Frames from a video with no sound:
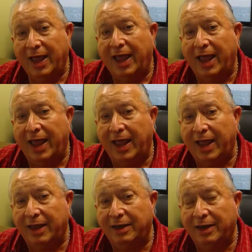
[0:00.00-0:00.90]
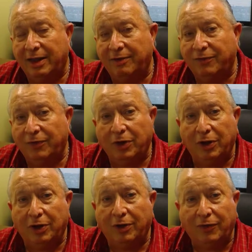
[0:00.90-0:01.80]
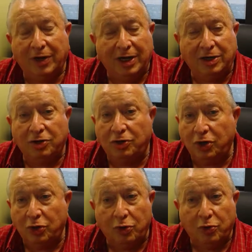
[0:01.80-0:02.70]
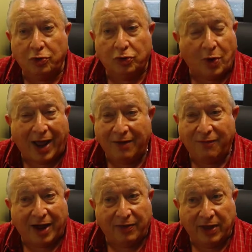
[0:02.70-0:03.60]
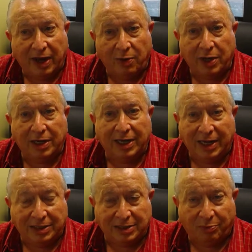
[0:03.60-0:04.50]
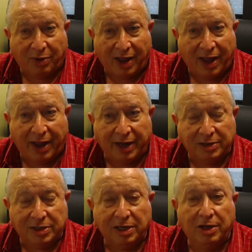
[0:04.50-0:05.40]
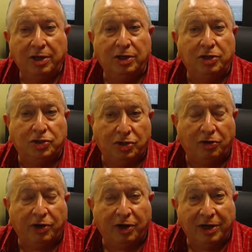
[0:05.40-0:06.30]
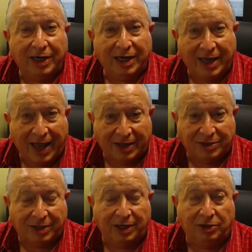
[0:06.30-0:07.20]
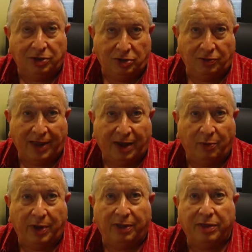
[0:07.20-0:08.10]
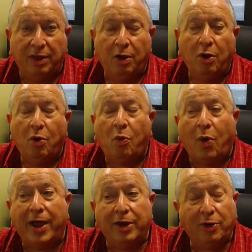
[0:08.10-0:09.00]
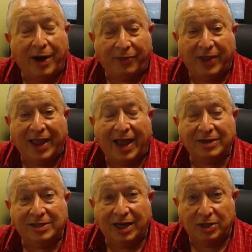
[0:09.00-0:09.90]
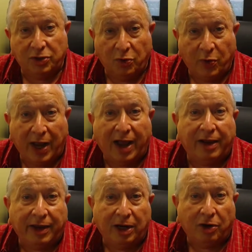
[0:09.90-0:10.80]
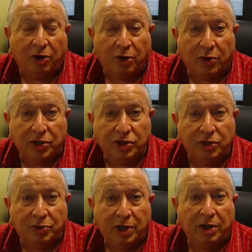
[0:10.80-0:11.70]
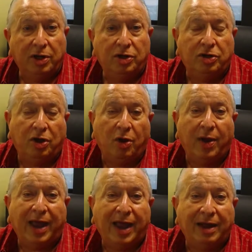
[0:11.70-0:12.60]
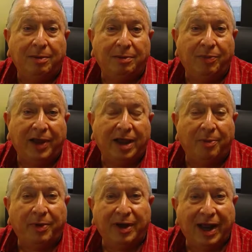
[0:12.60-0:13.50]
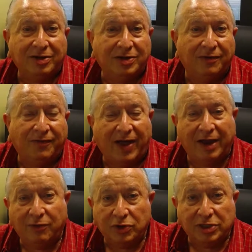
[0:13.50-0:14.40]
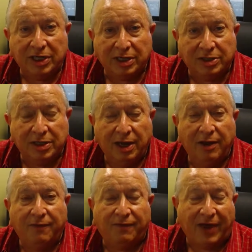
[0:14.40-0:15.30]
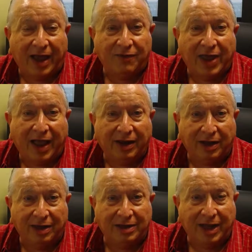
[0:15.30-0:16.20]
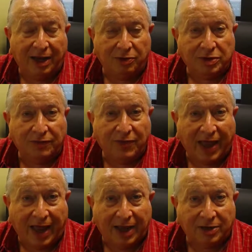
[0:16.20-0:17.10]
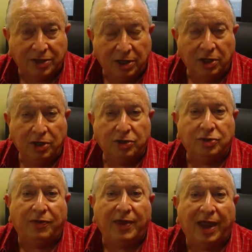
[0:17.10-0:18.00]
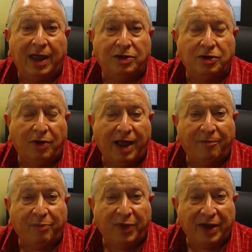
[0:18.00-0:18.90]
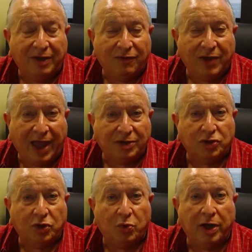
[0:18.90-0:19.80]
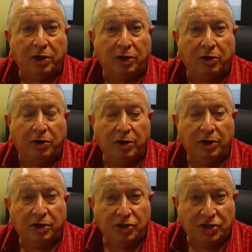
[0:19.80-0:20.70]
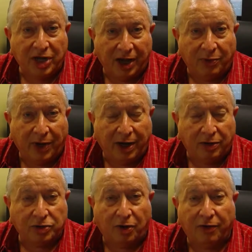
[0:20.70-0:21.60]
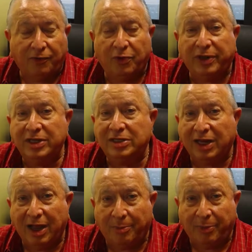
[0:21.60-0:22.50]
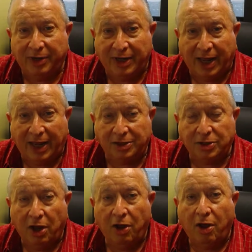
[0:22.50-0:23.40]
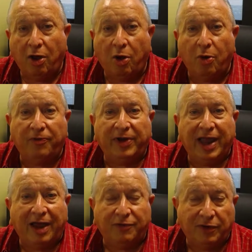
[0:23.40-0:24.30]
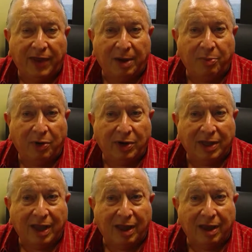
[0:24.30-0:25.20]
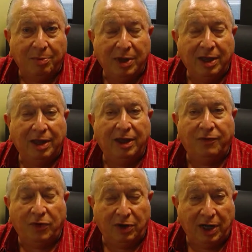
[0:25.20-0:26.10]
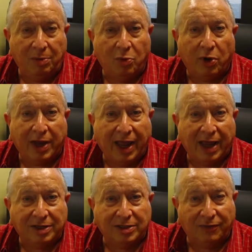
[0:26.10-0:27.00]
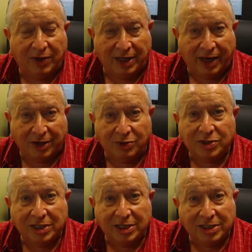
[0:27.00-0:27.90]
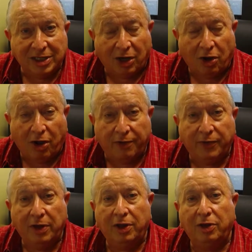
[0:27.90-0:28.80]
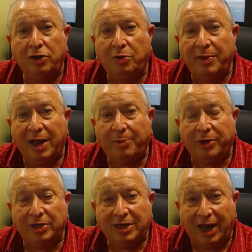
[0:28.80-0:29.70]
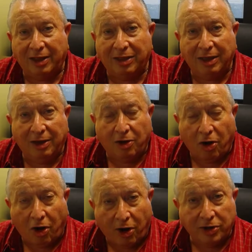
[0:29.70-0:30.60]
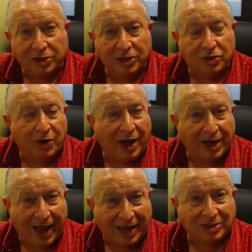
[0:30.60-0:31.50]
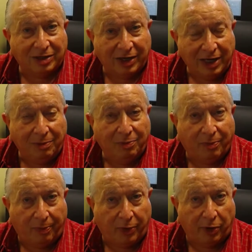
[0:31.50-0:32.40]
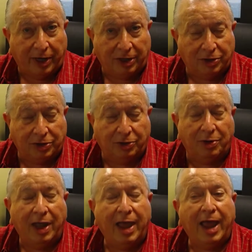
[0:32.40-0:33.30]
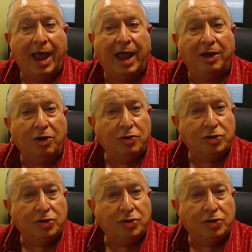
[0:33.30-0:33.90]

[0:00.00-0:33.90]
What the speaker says: And if you need to drive out of the area to get supplies, you're certainly going to need gasoline to do that with. While you're at the gas station, we highly encourage you to go ahead and pick up an extra 5 or 6 5-gallon containers of gas so that you'll have plenty of gas to run your generators on for at least a couple of days. Hopefully after that period of time, if you need more gas, if the electricity is still off, you'll be able to take the cars that you had gasoline put into and use